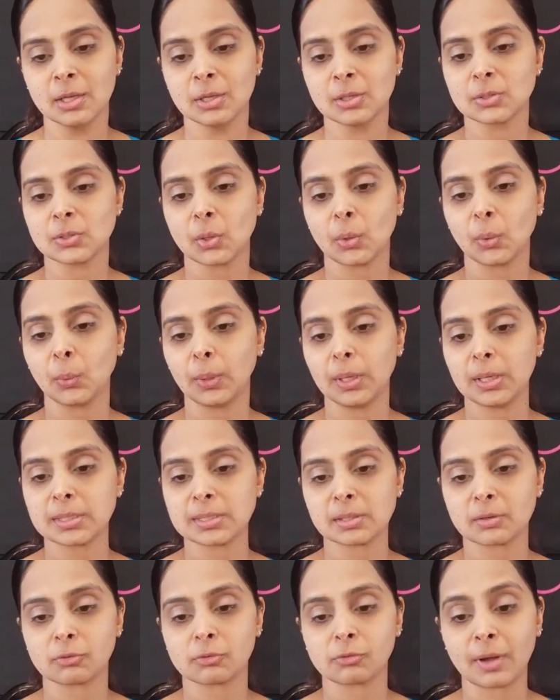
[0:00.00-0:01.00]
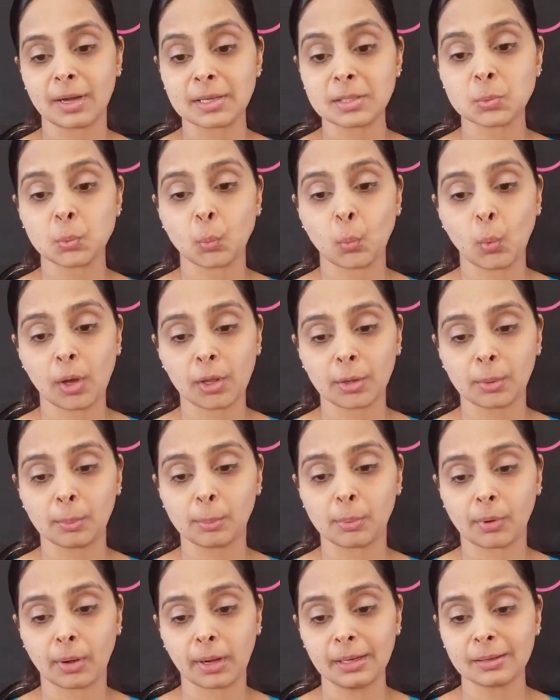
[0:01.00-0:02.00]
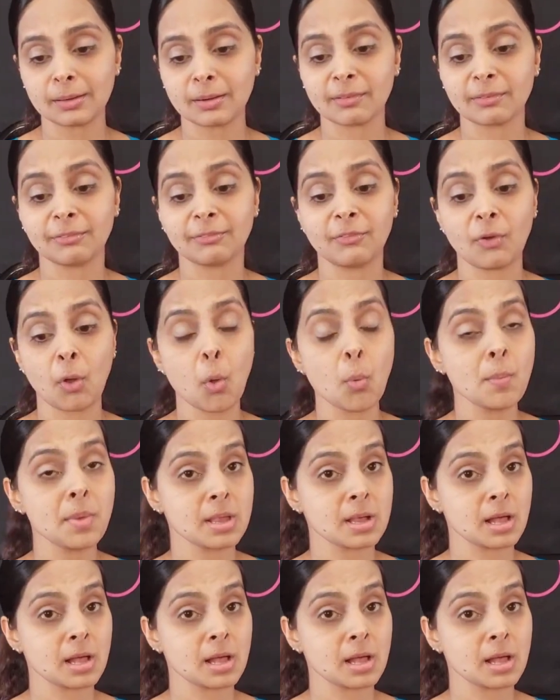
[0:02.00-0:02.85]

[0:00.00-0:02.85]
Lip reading: So it's a Rice Water Bright Foaming